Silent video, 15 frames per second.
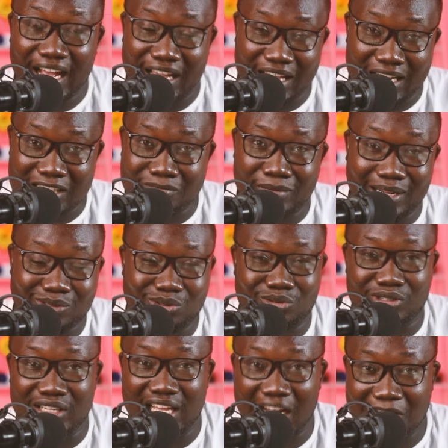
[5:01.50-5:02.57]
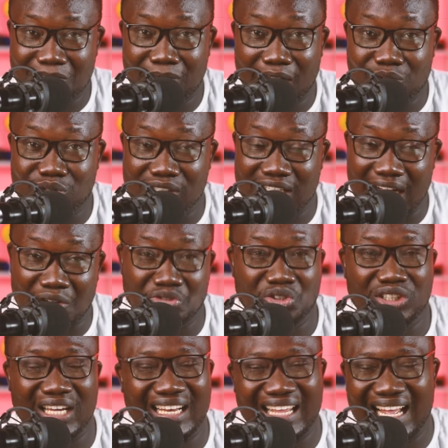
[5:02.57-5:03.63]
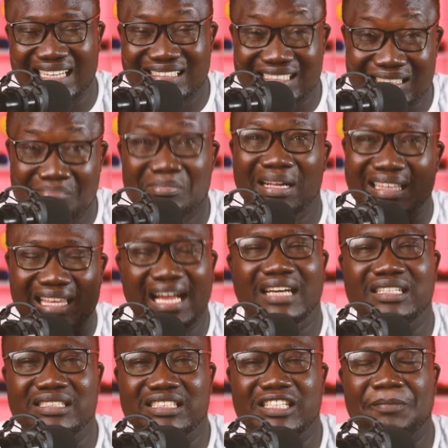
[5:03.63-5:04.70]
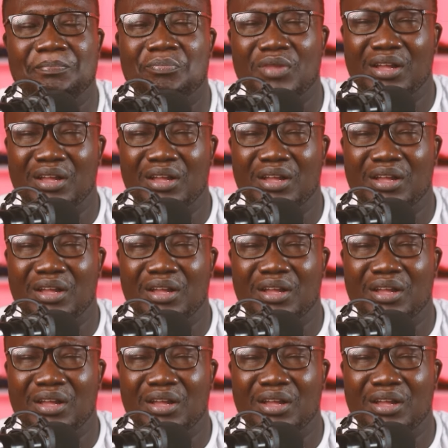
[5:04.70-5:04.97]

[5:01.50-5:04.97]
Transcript: and he comes back to his country, and he has this mentality.